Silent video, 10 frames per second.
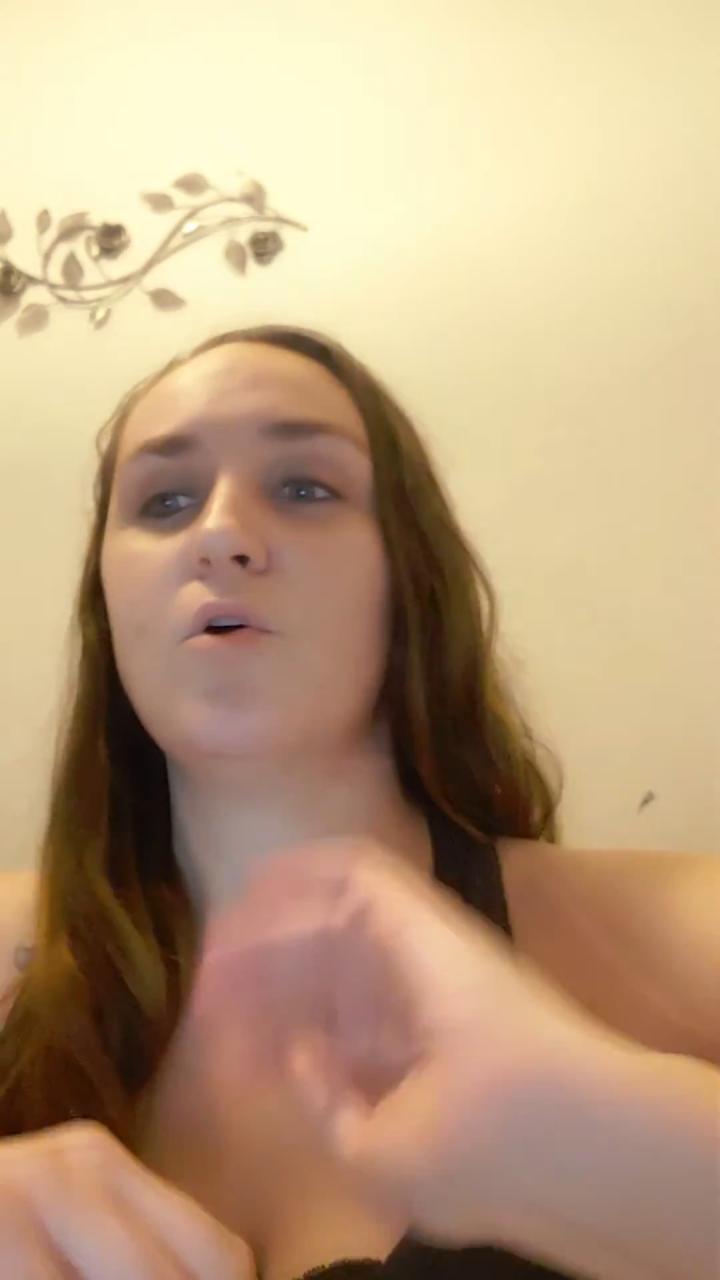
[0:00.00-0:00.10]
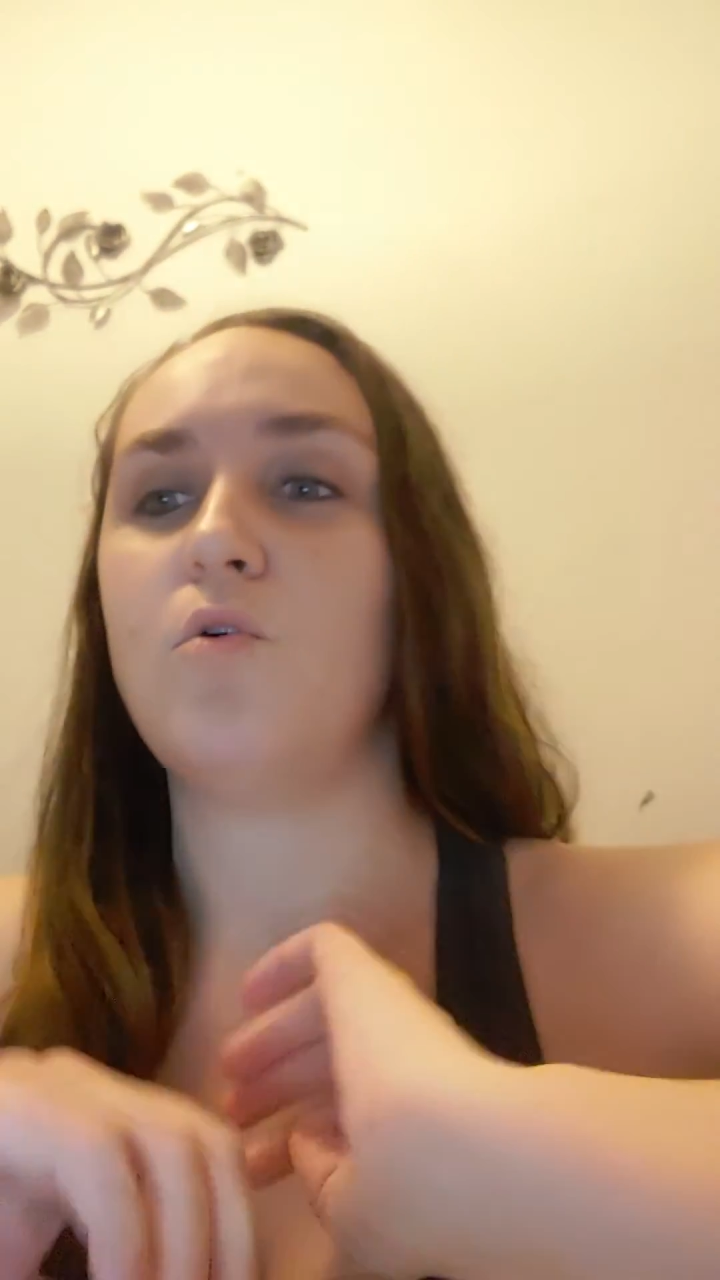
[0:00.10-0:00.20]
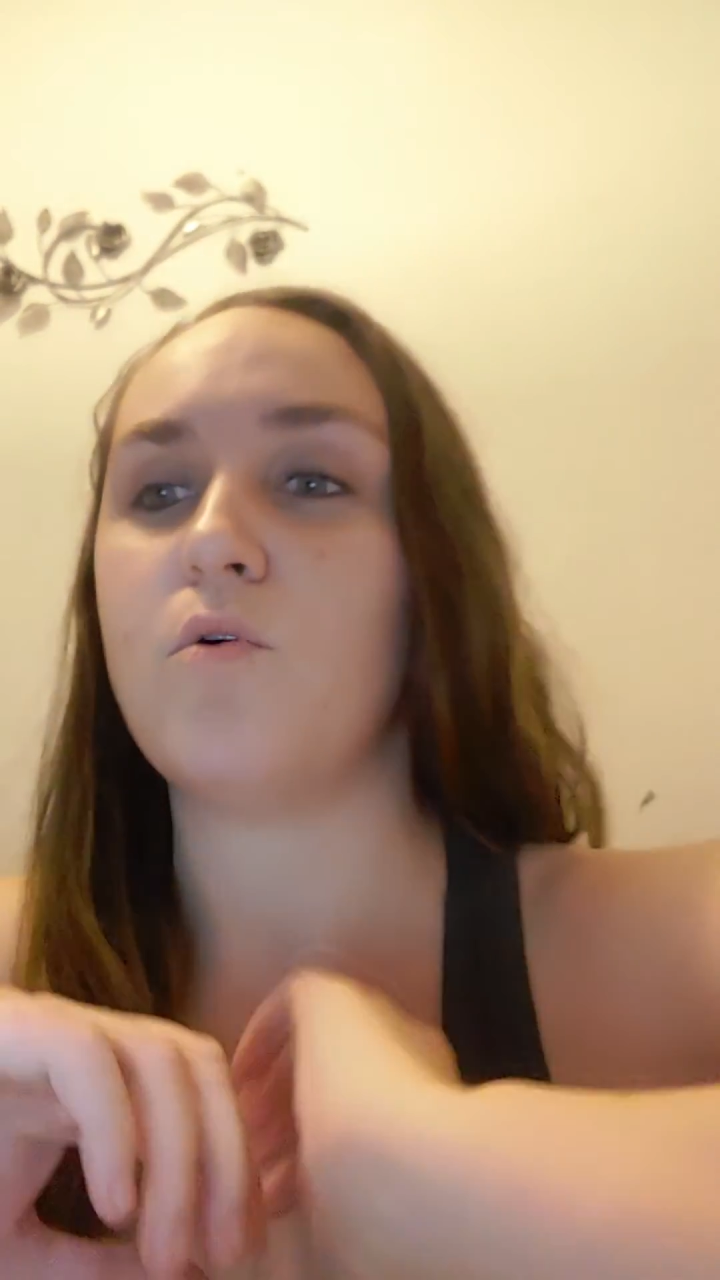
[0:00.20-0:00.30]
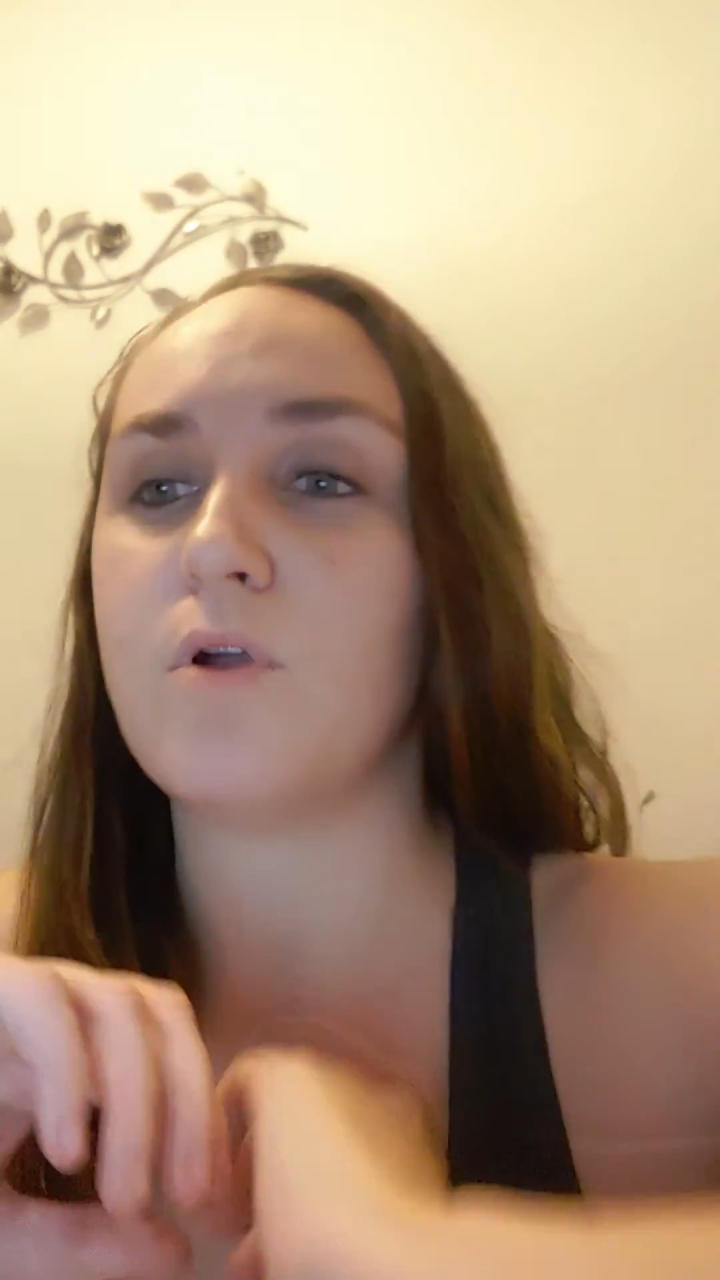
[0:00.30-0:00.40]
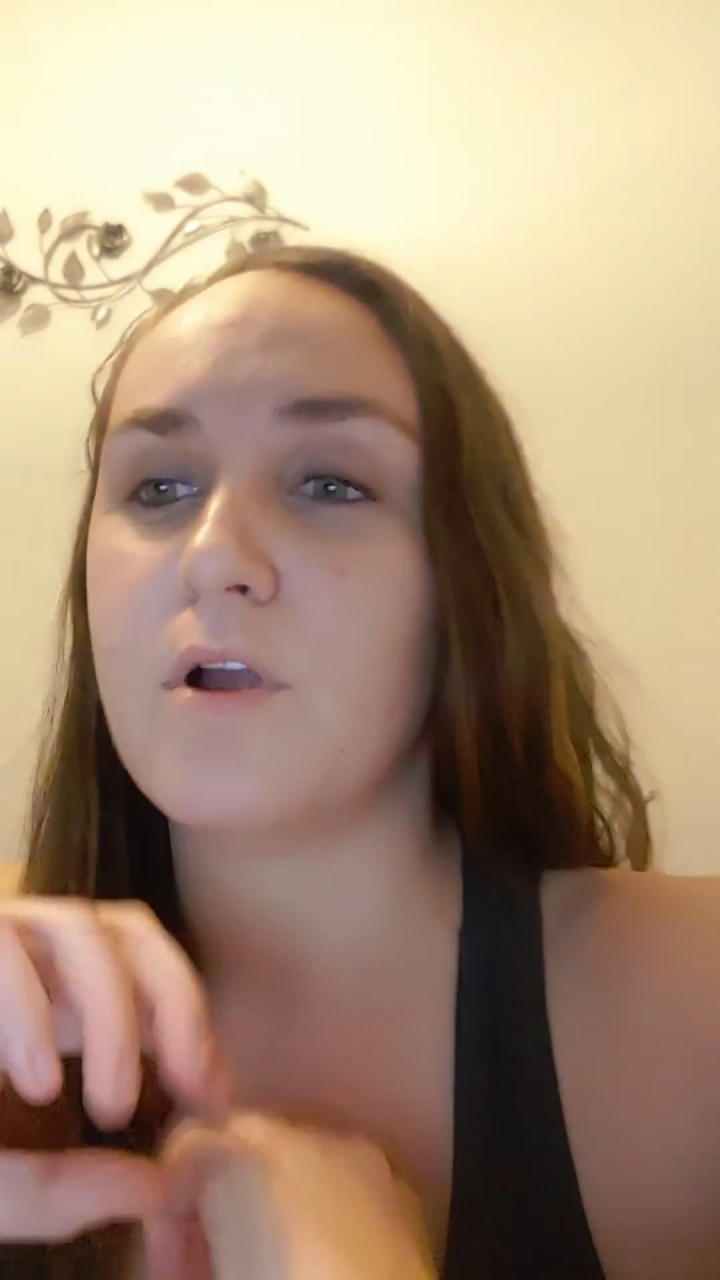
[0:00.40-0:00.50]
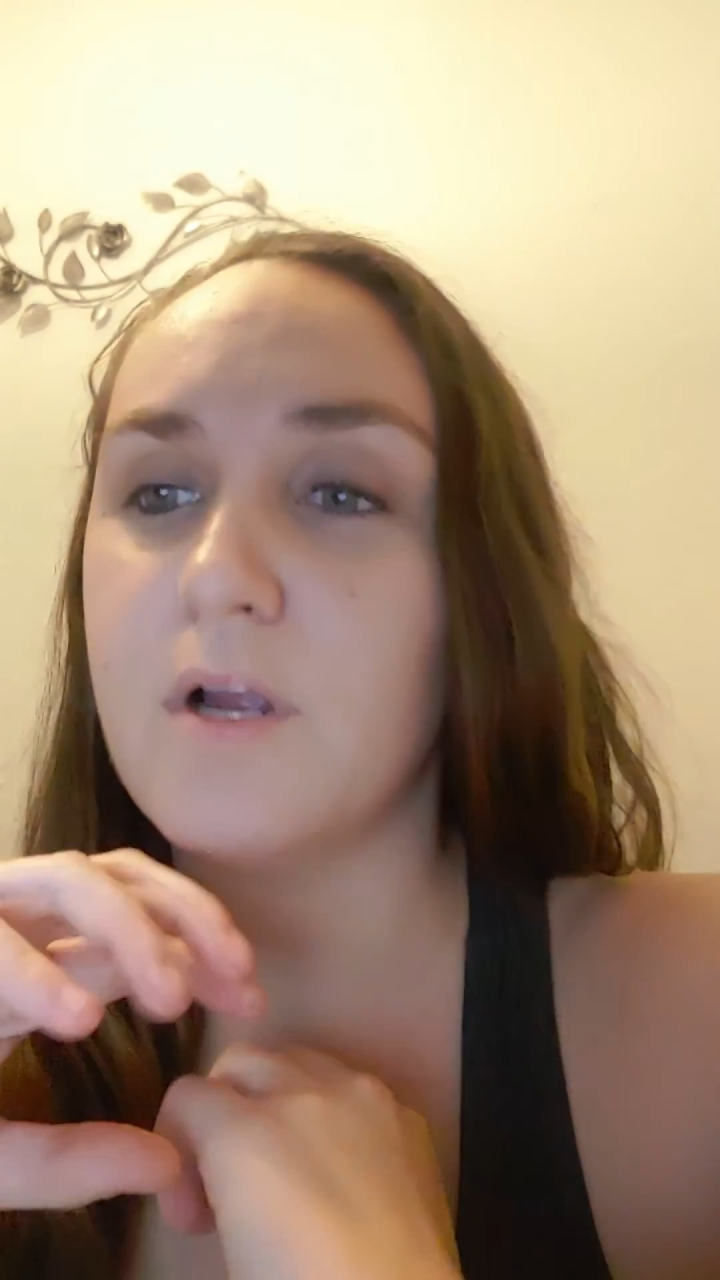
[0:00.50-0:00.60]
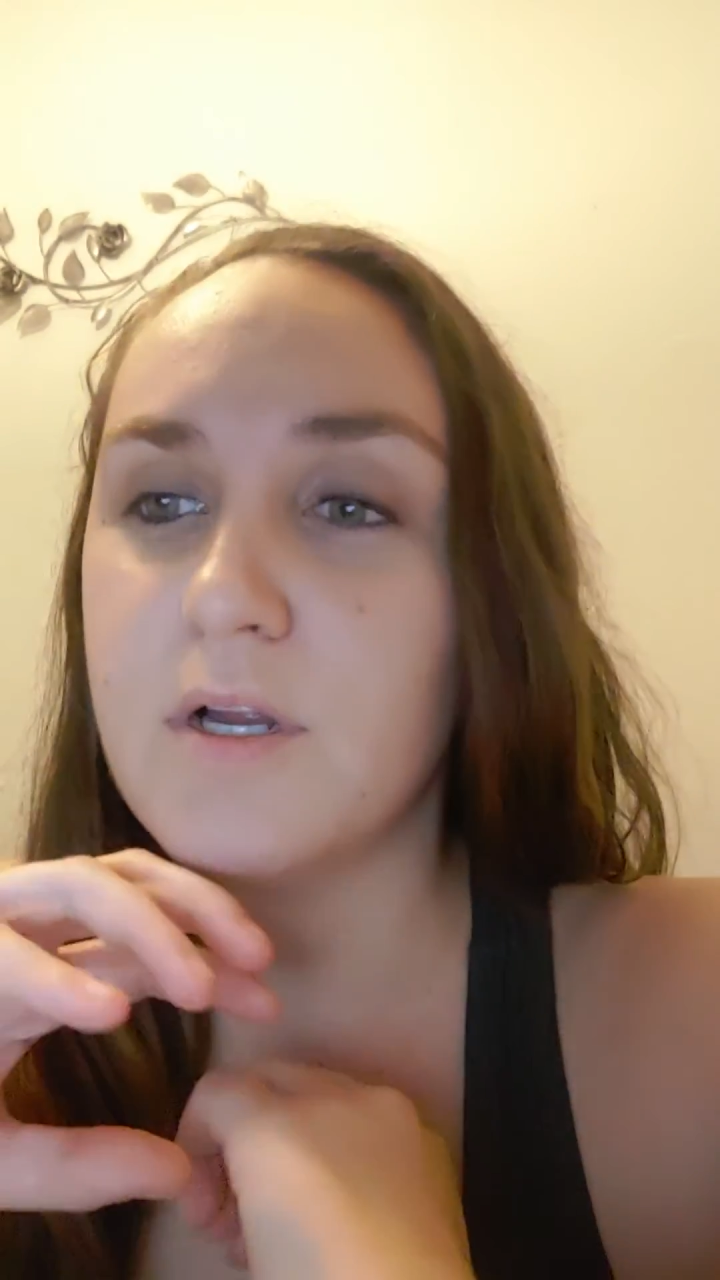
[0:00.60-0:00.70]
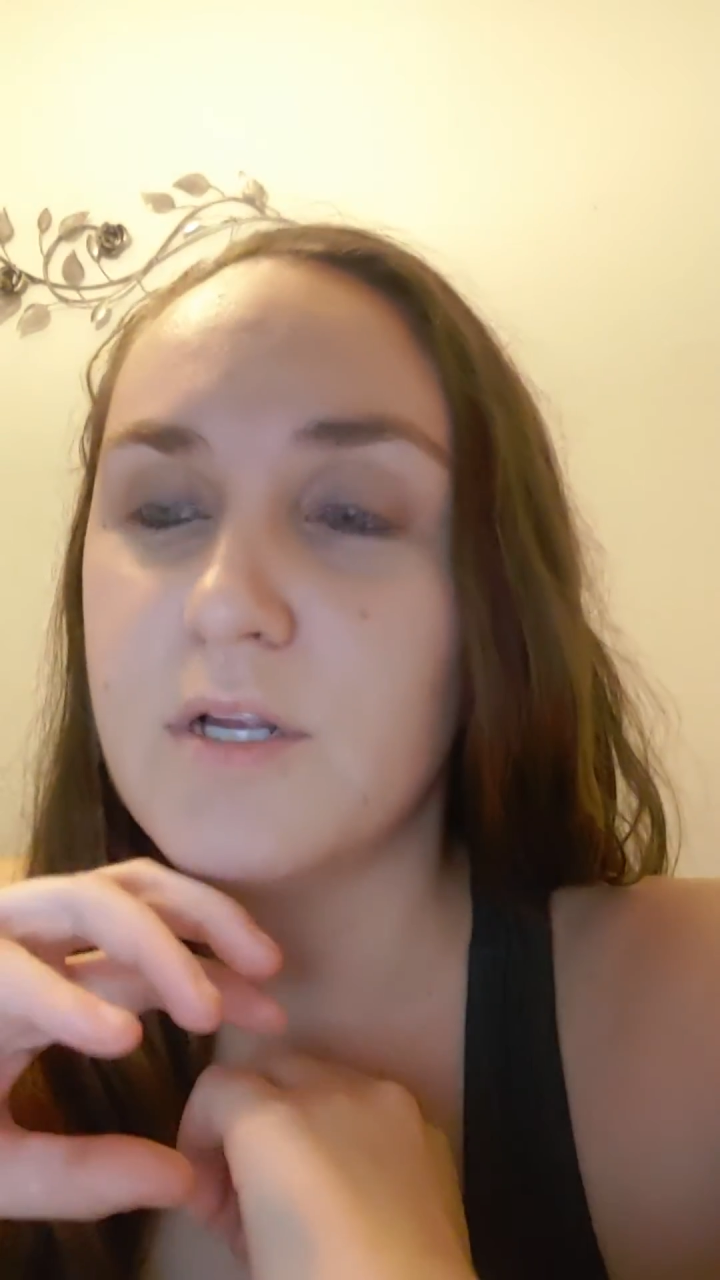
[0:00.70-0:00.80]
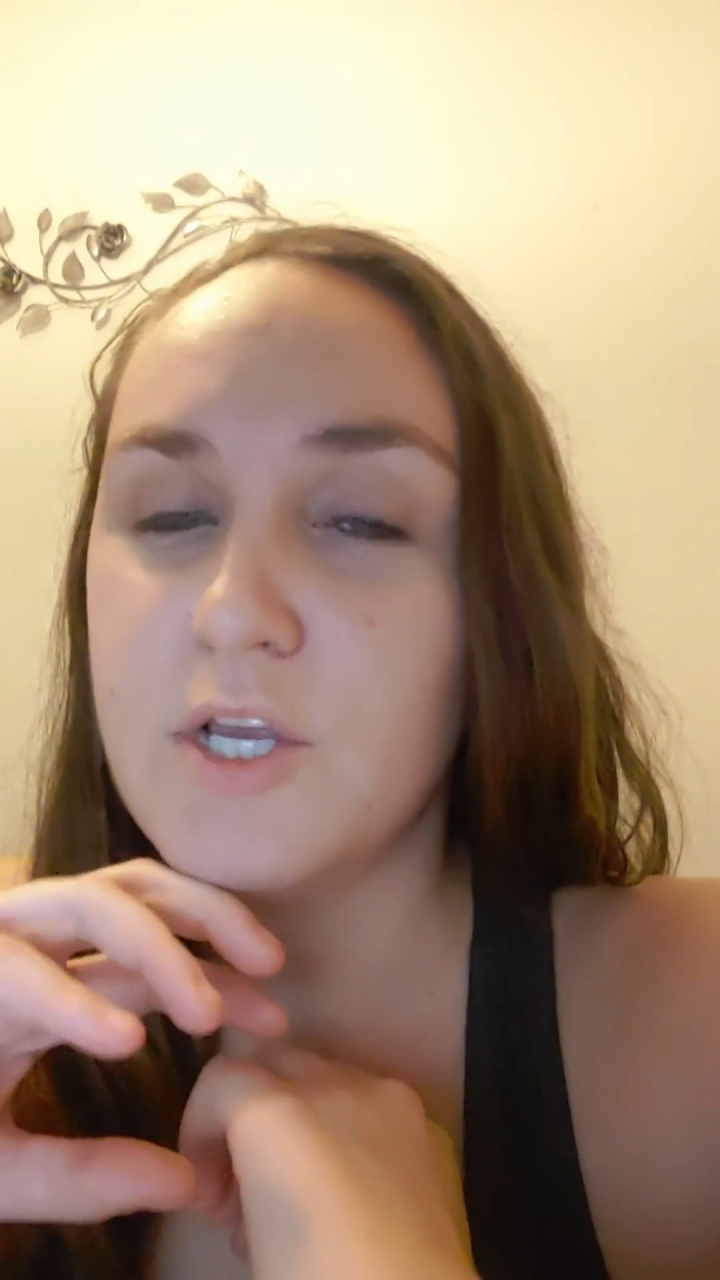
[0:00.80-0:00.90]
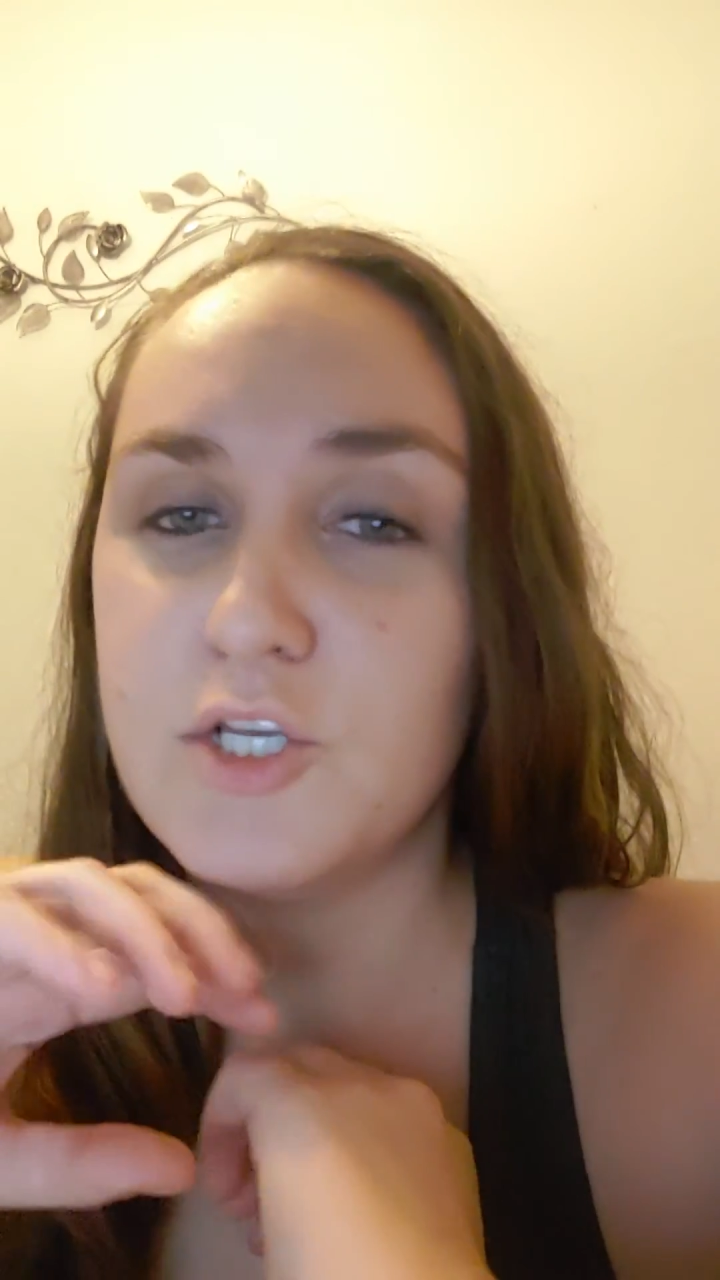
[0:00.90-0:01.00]

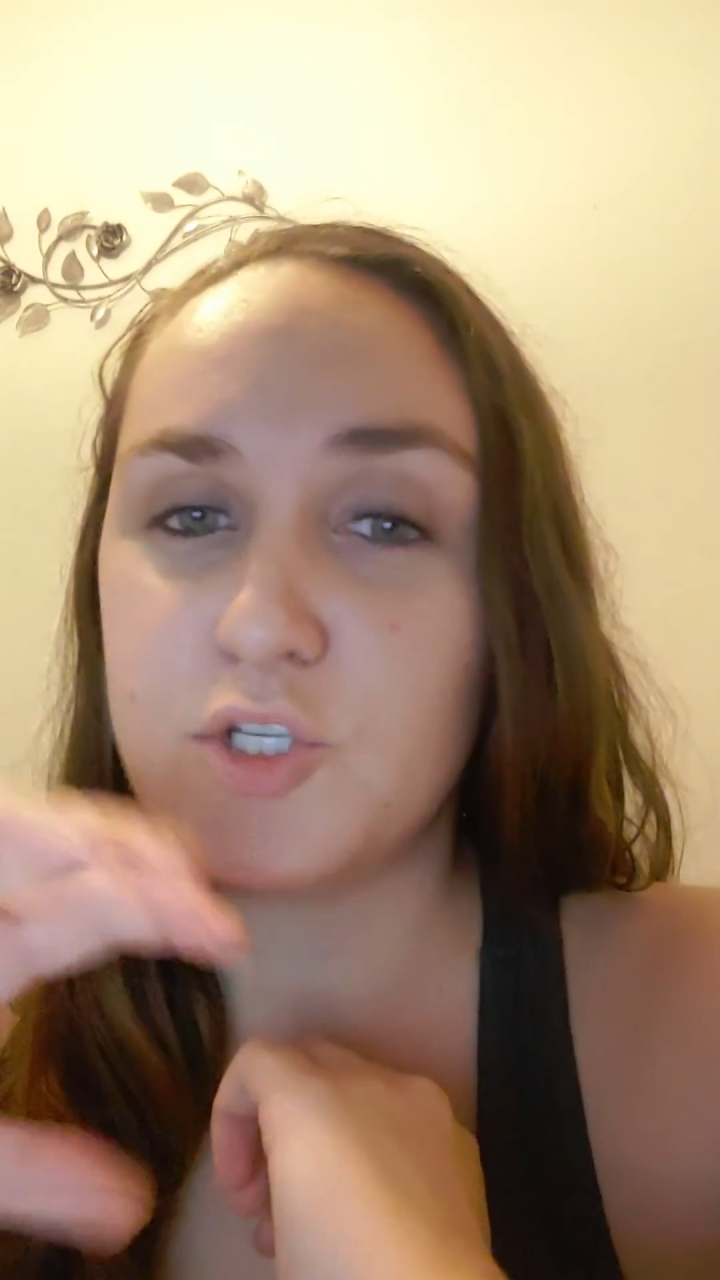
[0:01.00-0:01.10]
or